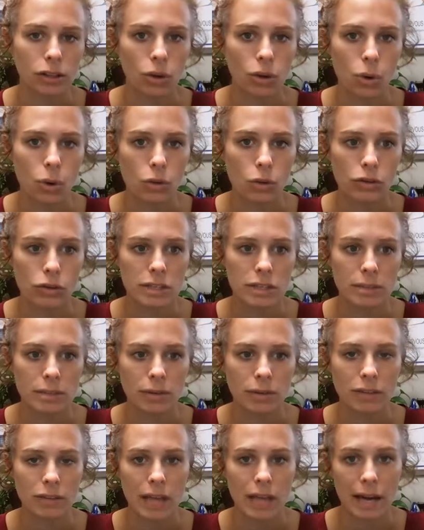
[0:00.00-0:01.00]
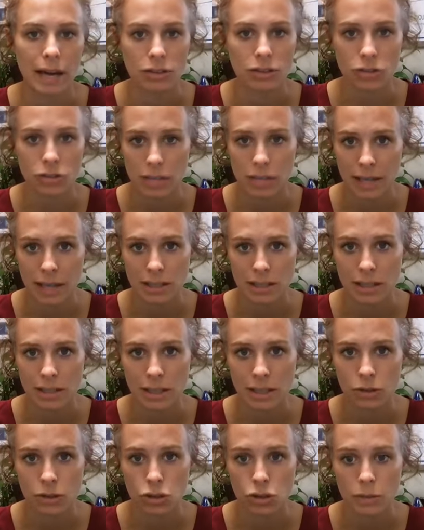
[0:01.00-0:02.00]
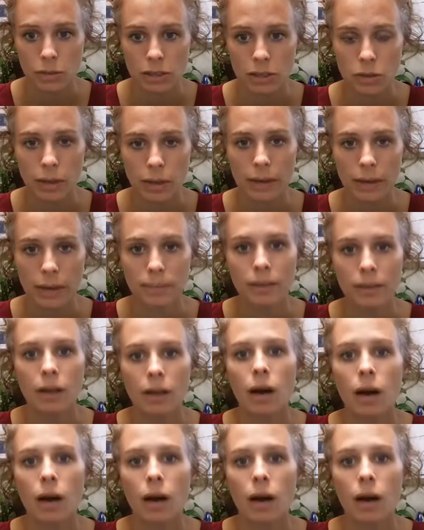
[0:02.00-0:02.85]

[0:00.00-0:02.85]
go over some of the exercises that you should be doing.